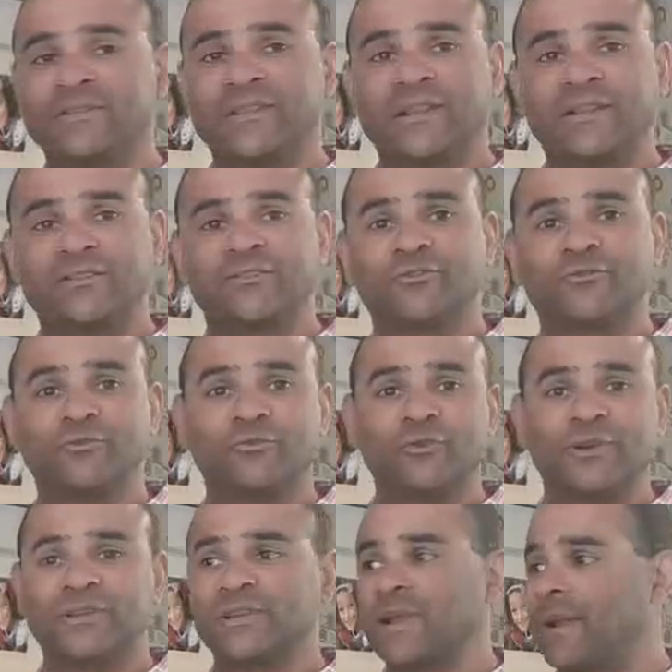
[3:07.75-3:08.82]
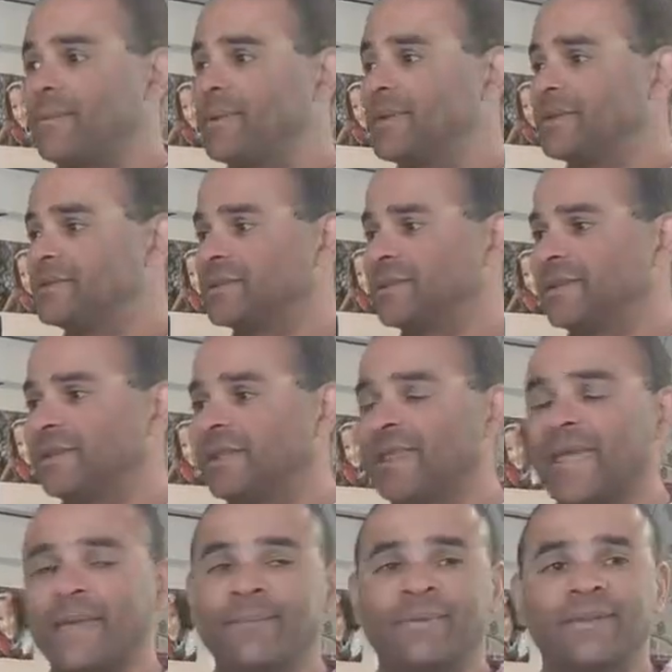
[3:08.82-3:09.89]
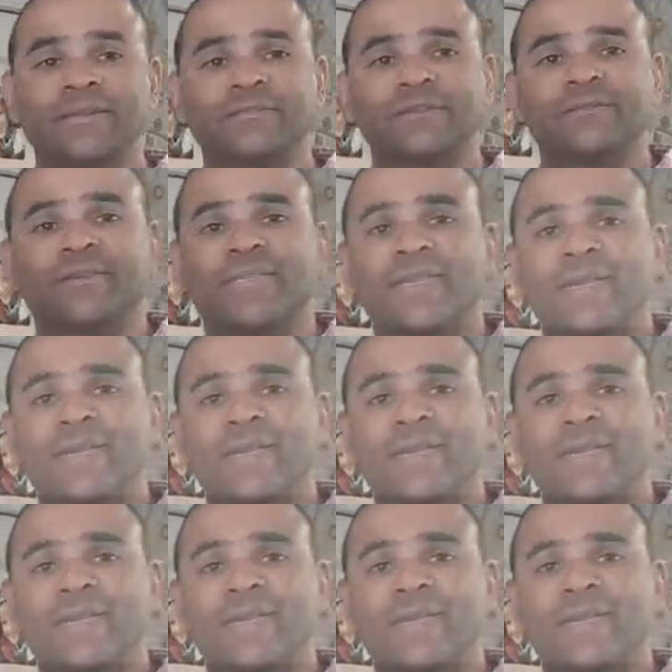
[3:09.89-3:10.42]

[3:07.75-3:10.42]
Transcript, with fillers: as little storage cupboards and little cabinets over